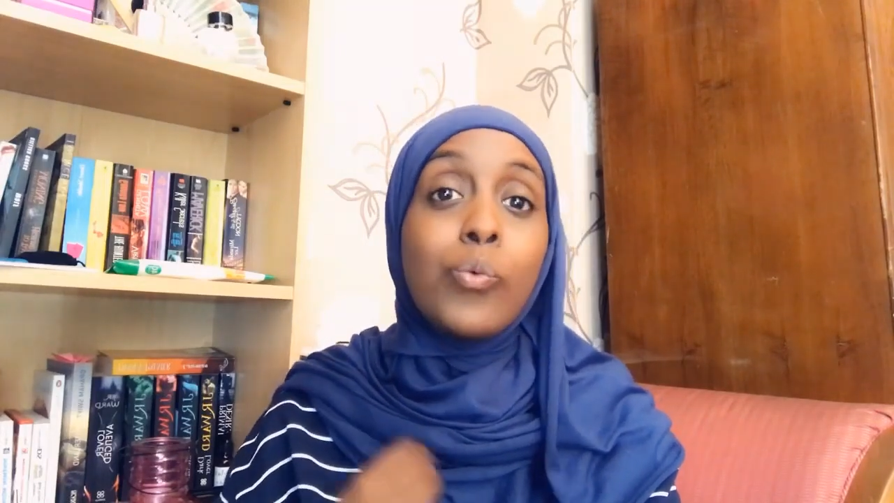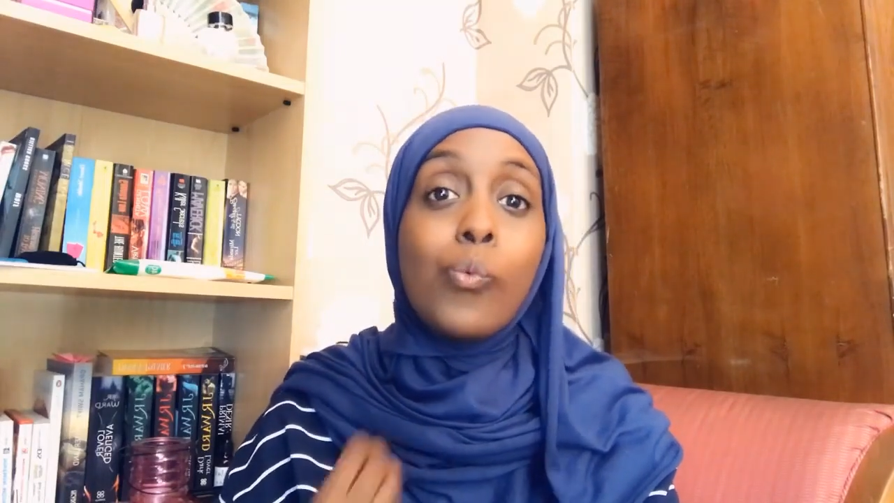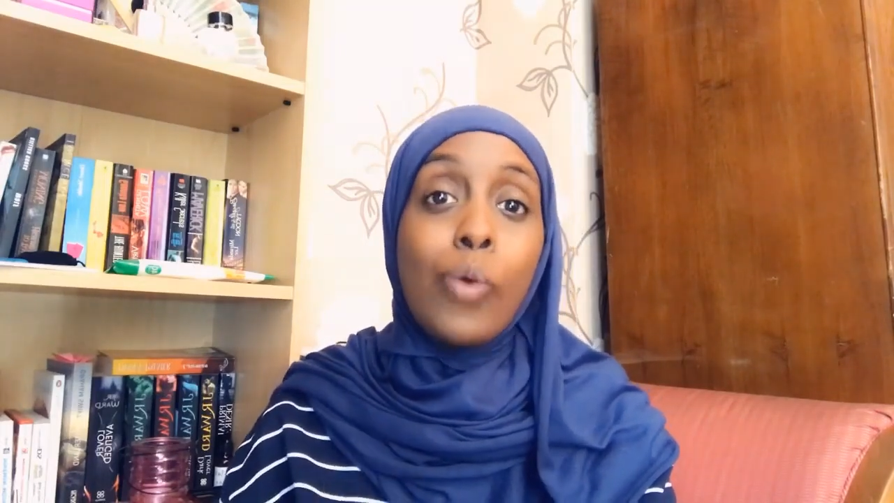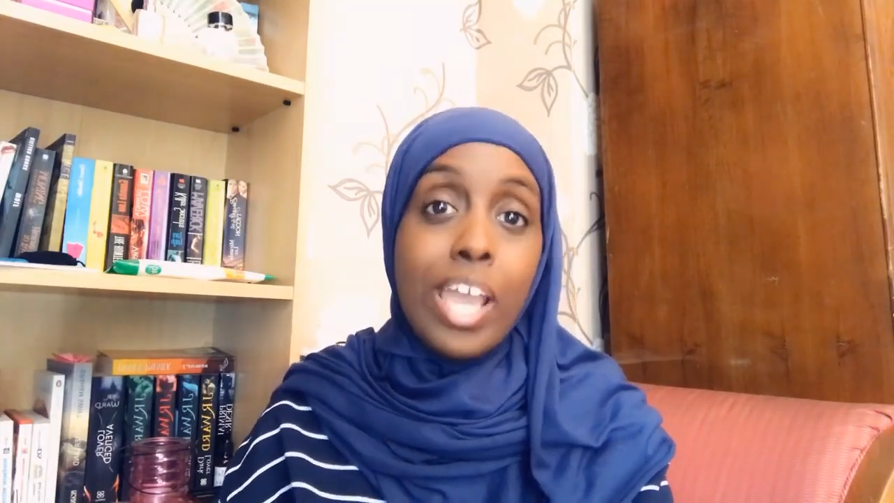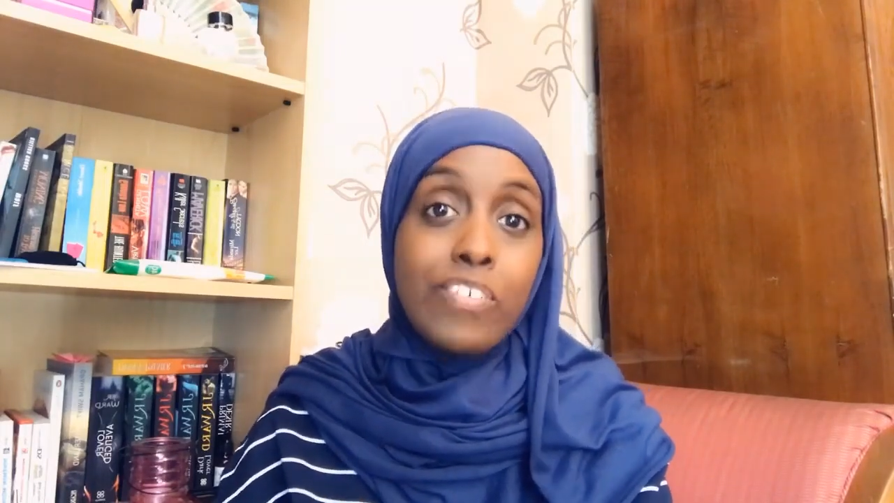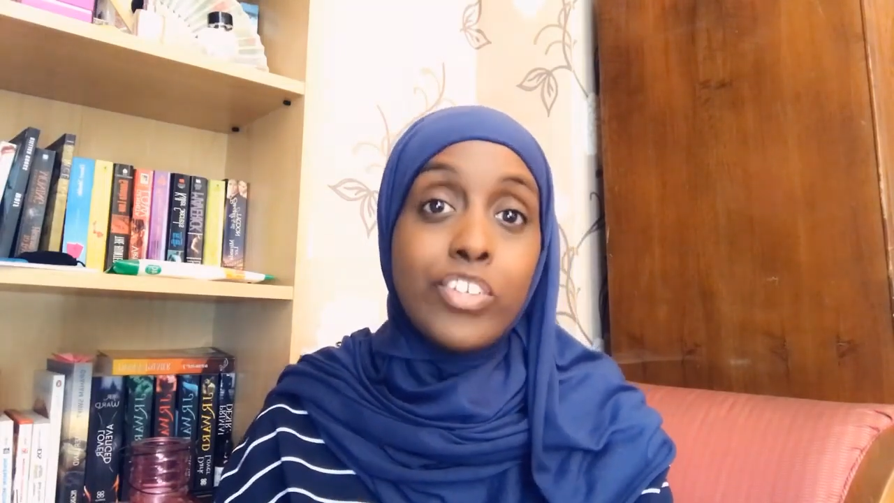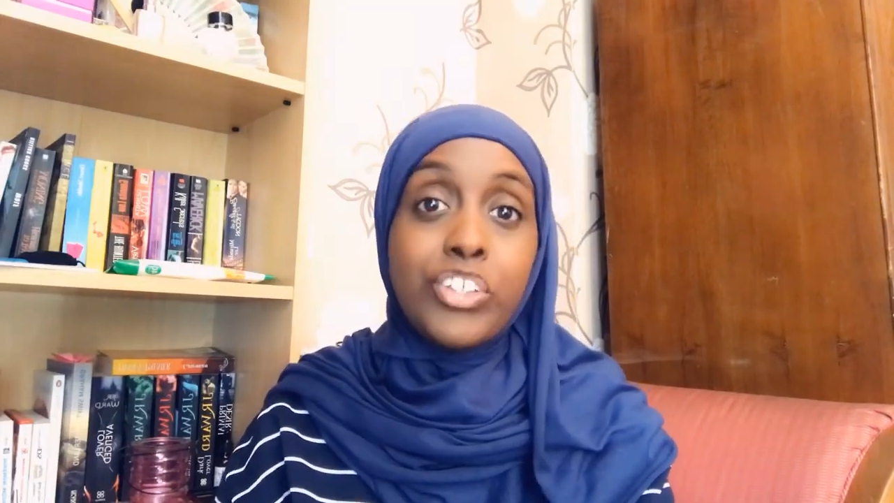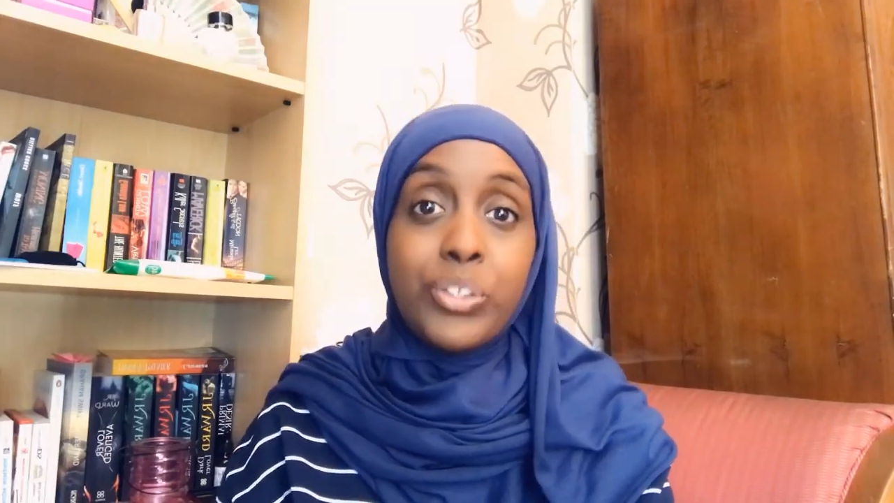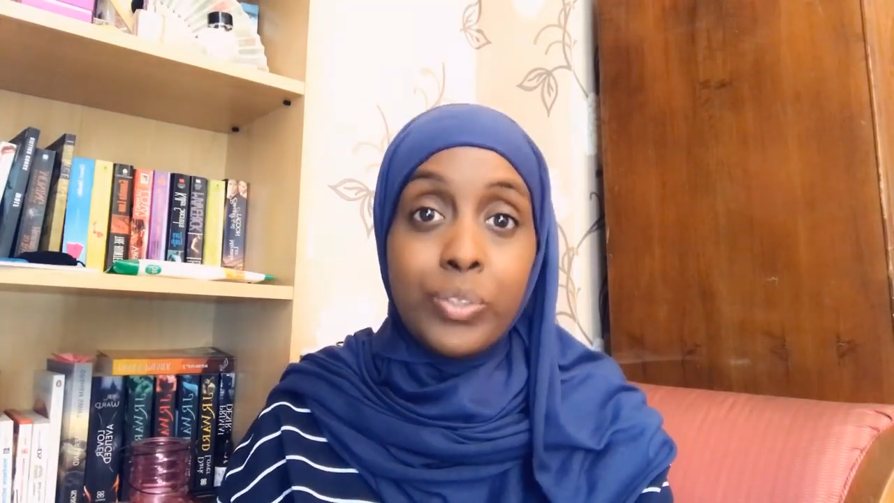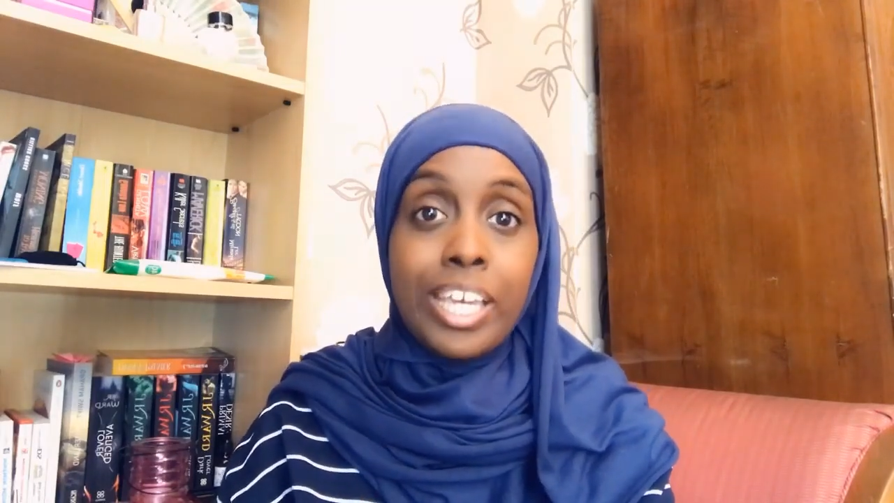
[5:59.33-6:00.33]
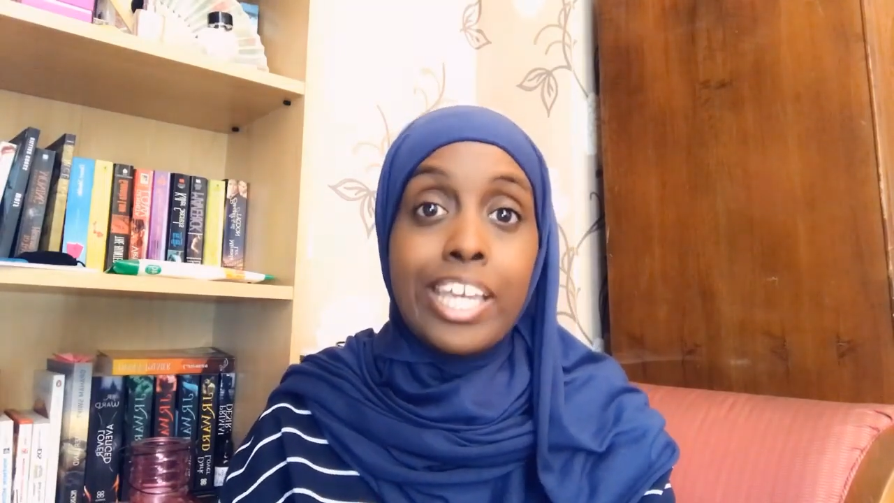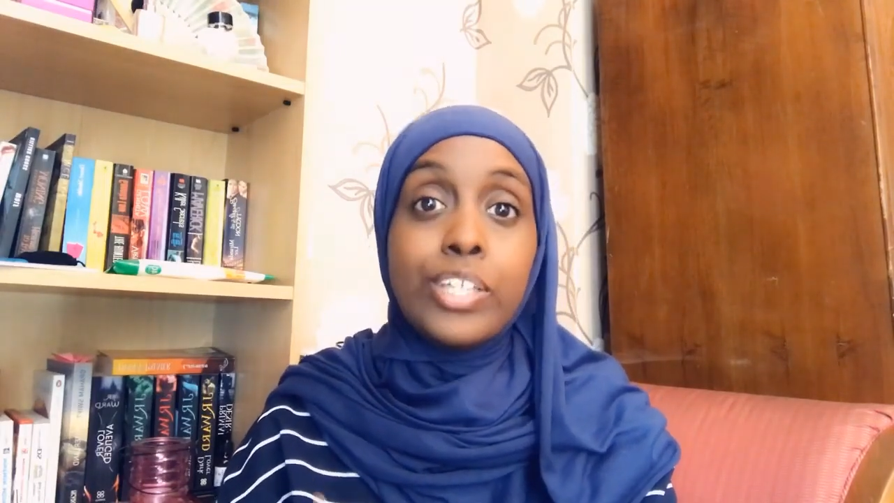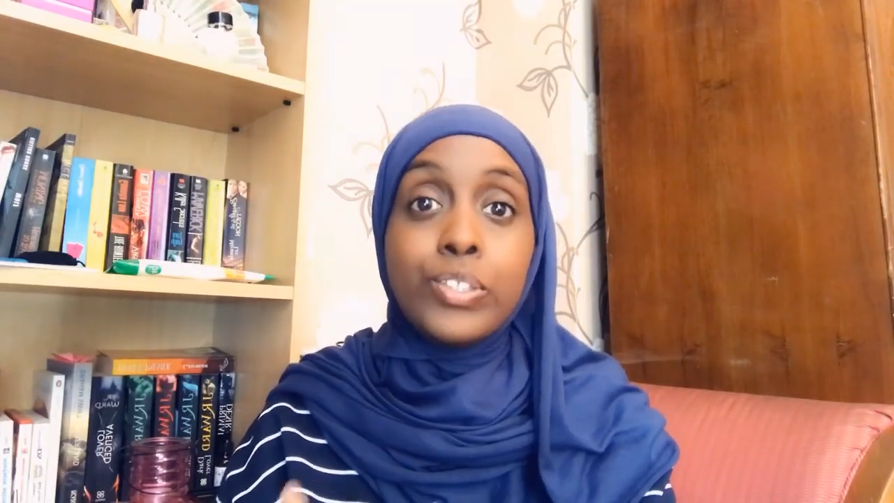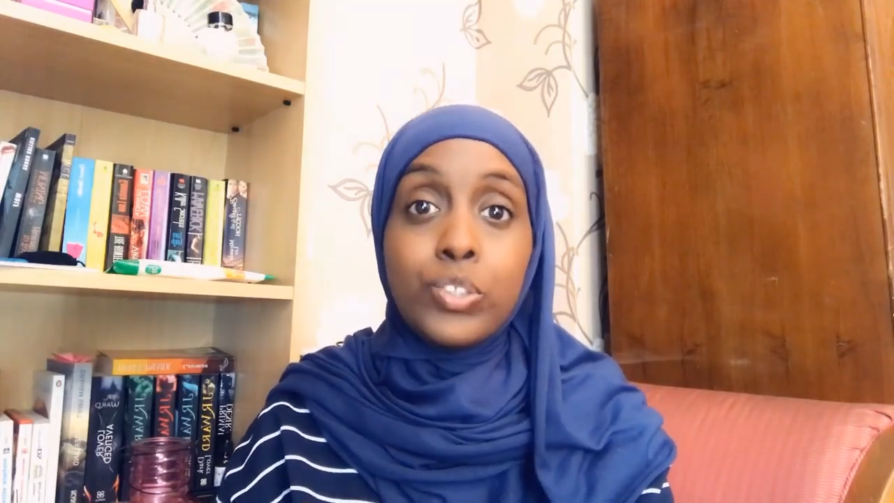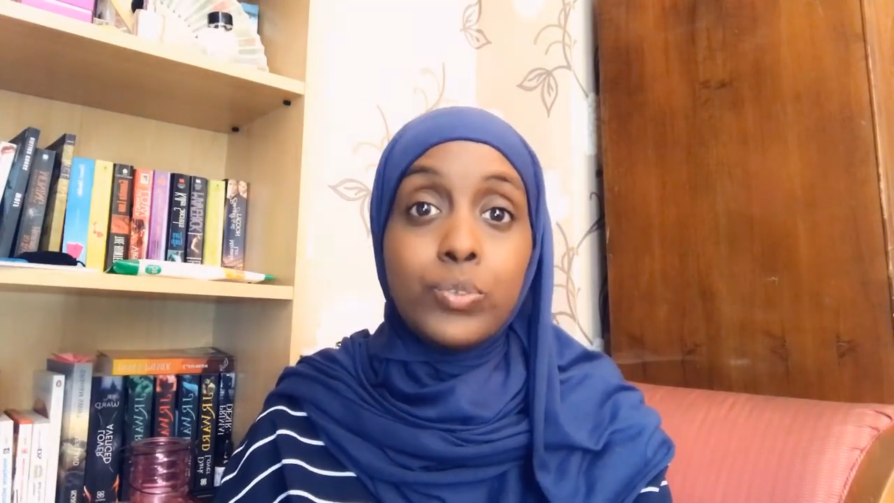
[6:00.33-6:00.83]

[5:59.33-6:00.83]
on where in the UK you're